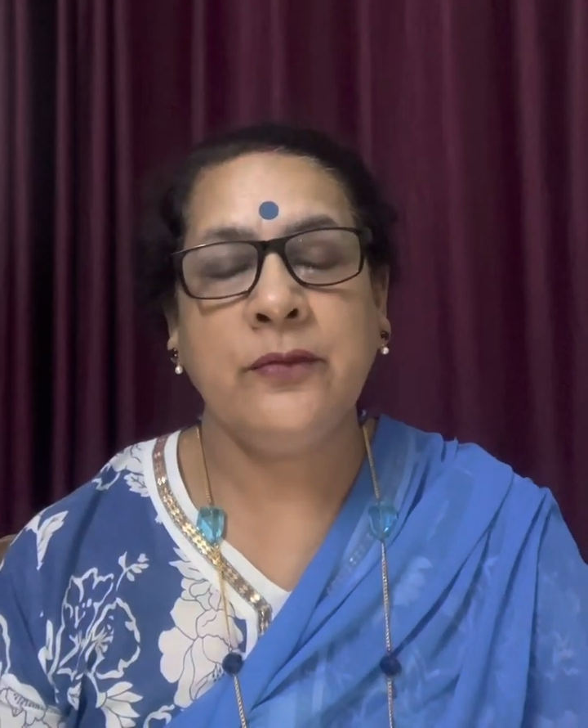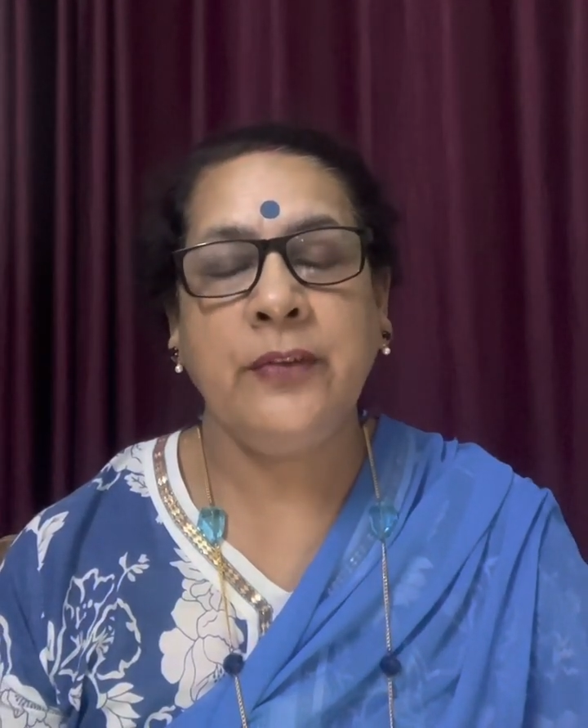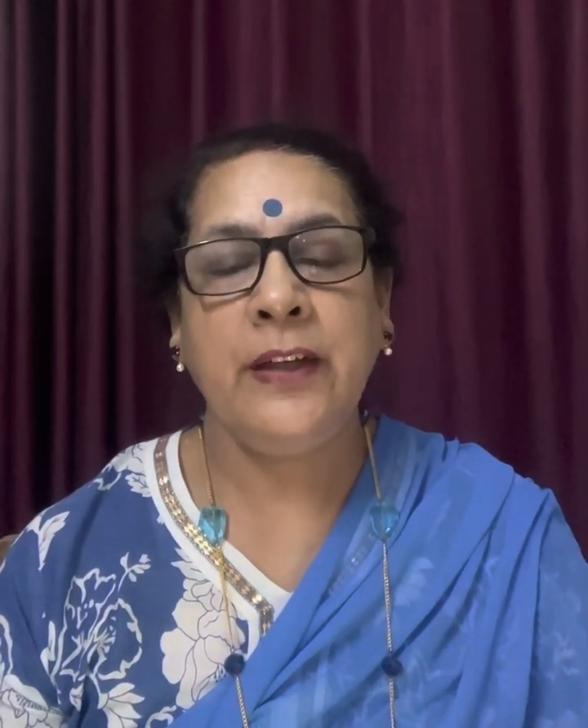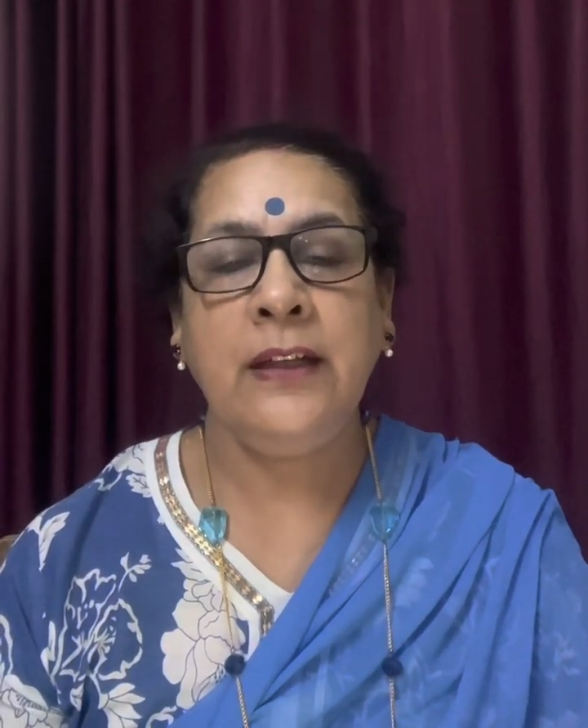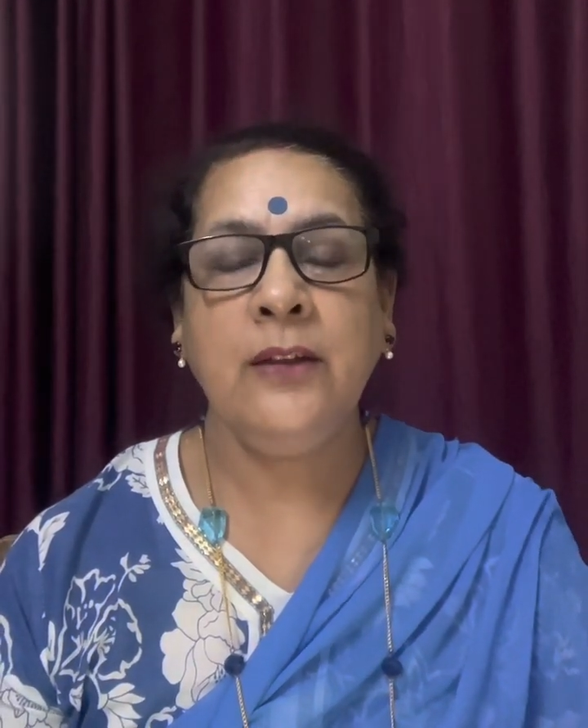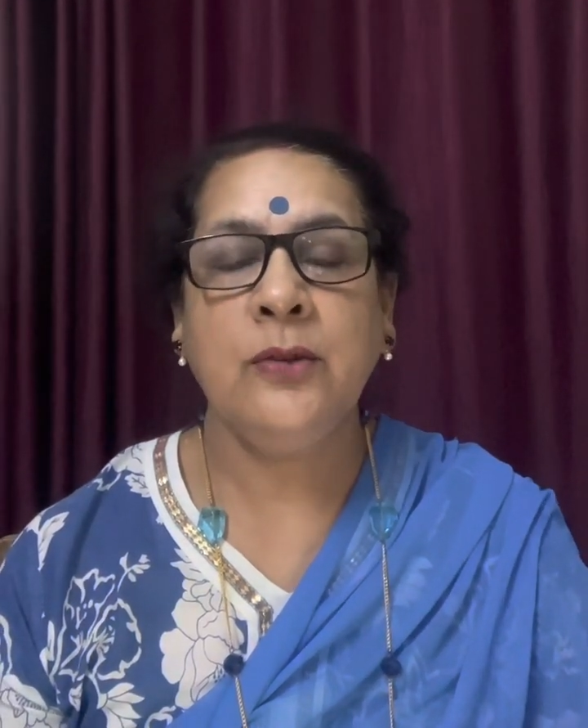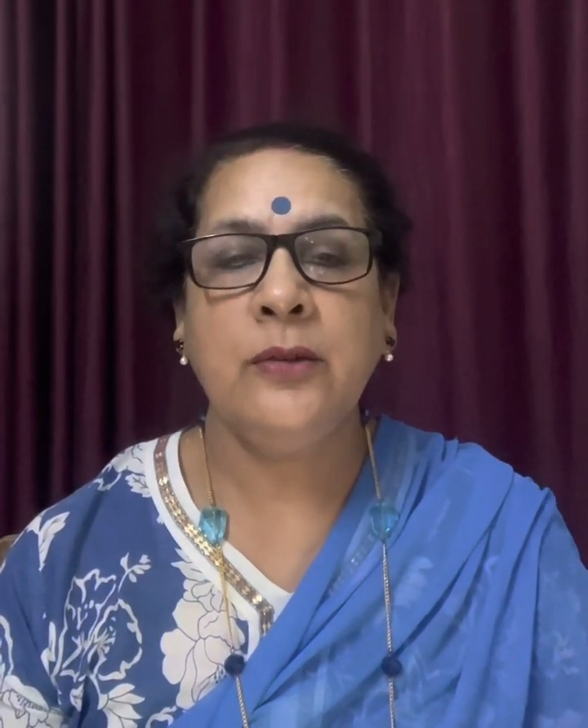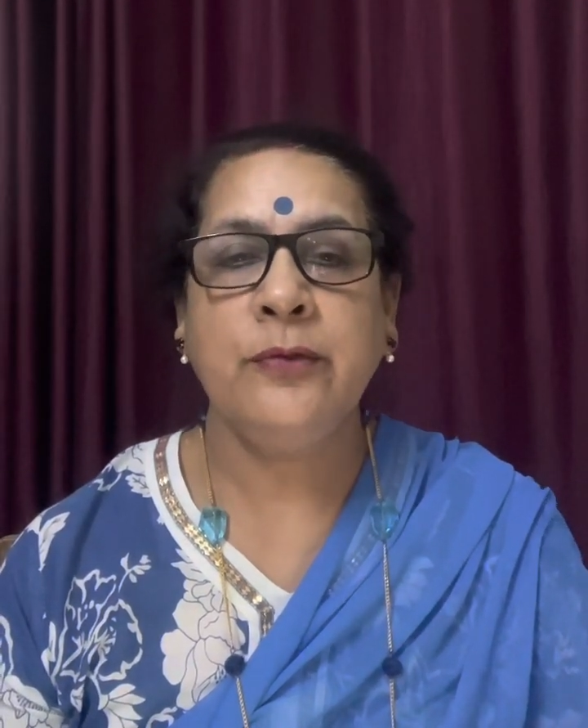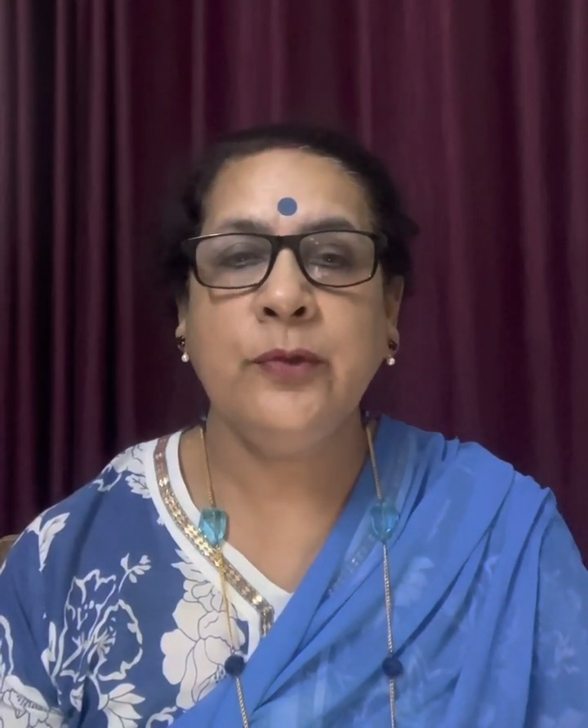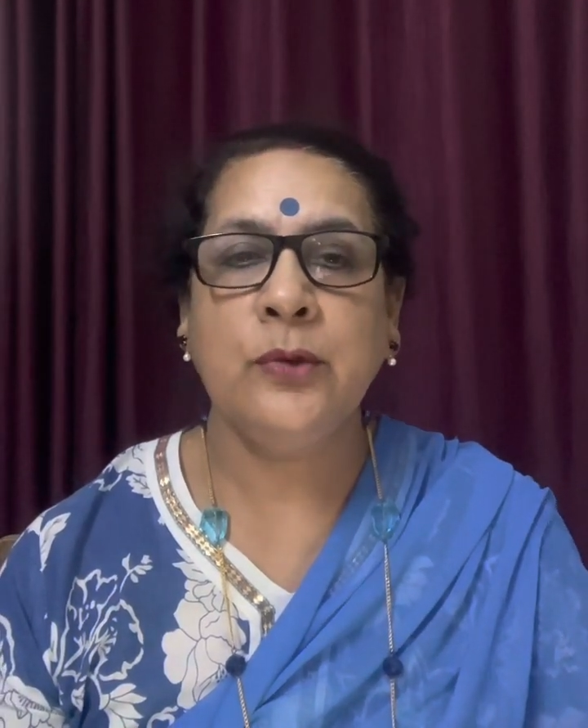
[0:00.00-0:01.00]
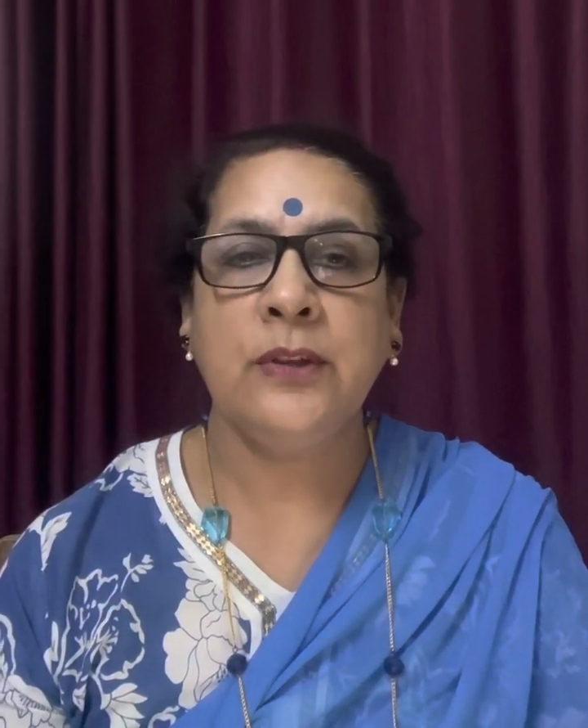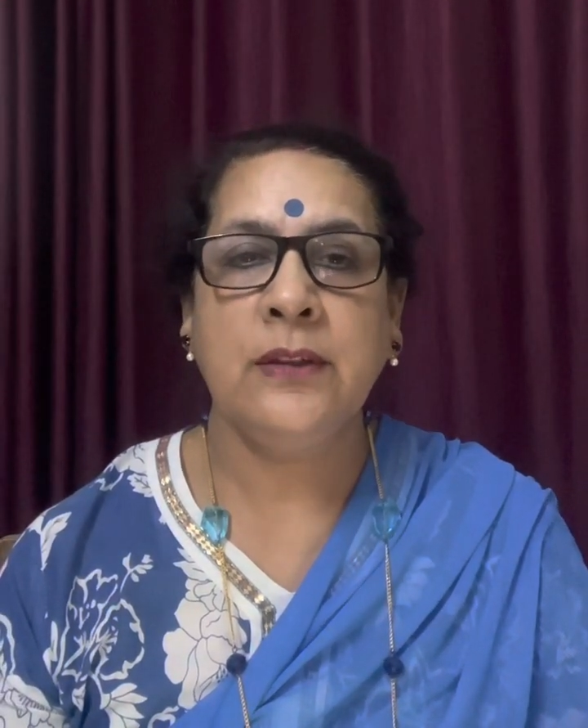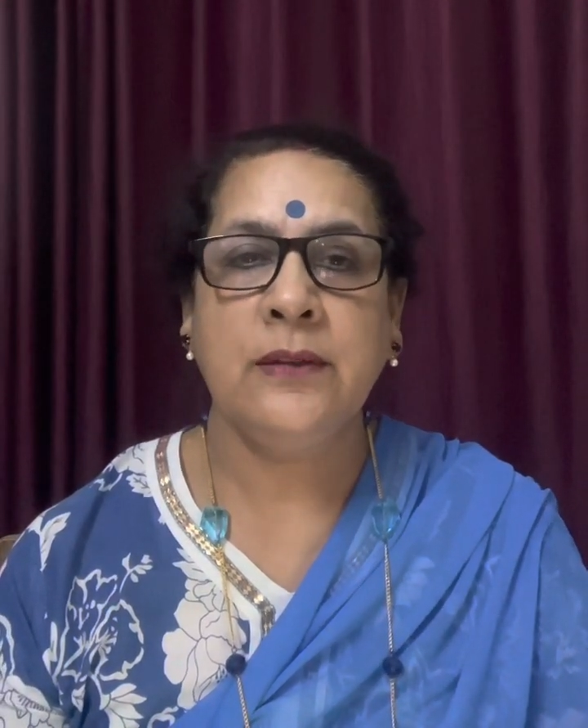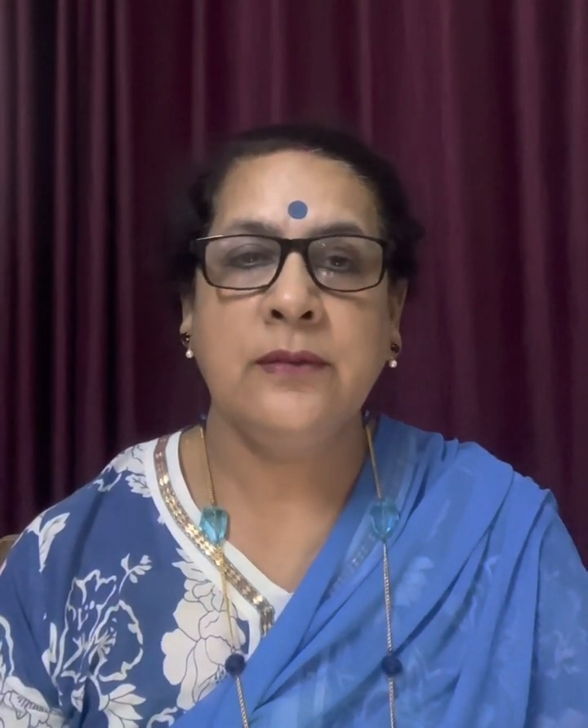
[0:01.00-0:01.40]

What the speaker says: very good food.